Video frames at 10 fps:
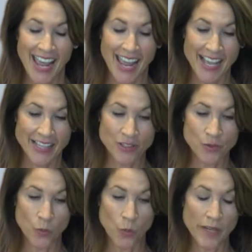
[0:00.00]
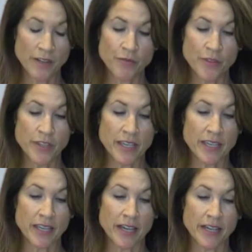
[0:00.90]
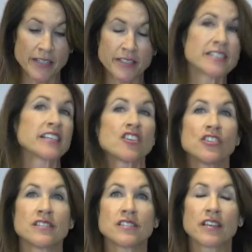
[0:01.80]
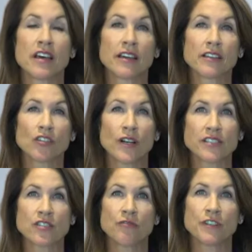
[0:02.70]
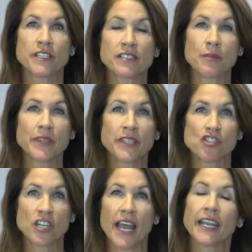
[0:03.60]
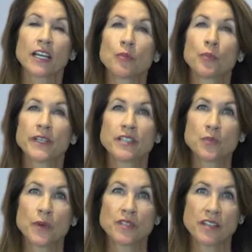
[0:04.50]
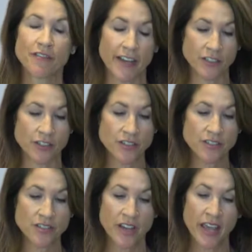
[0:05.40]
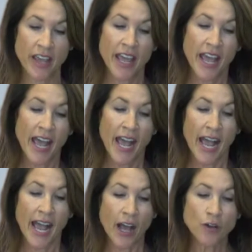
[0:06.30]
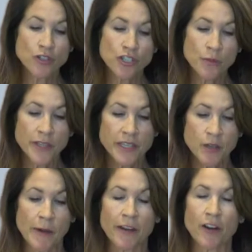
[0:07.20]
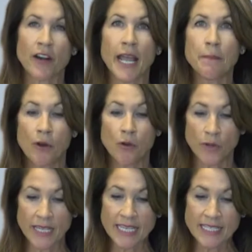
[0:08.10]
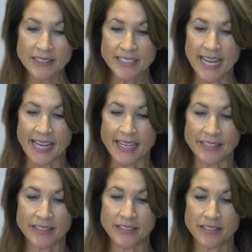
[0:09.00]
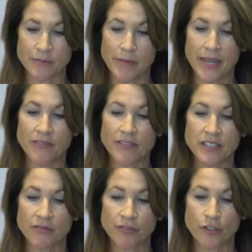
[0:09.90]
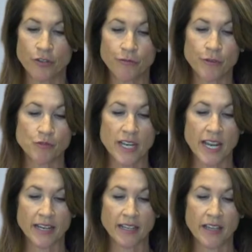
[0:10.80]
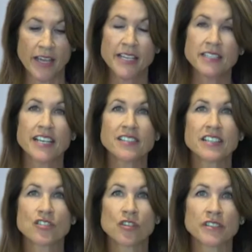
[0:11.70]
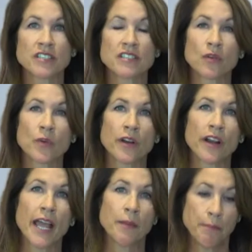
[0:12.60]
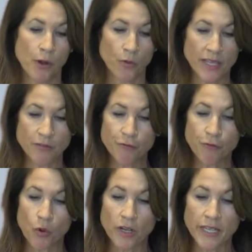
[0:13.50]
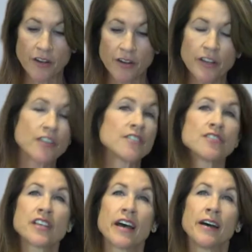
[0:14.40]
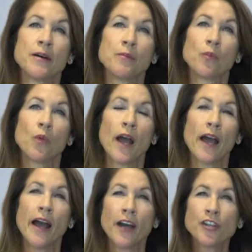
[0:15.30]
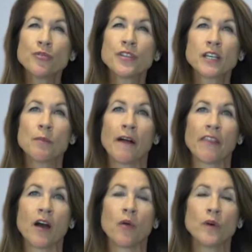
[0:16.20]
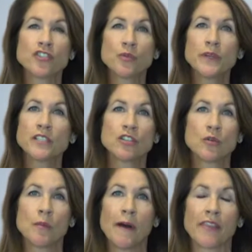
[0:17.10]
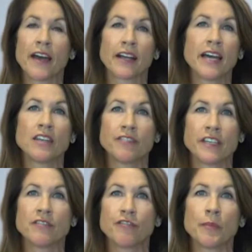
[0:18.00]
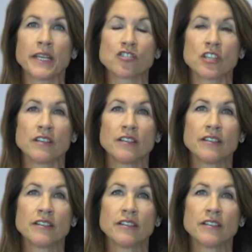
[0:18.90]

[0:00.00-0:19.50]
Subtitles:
and one of the discussions crosses over into some of the genetic predisposing factors. How should we think about our ApoE status? Many of us have learned from genetic testing services that we're ApoE4 carriers. How do you think about that? What should we do about that kind of information?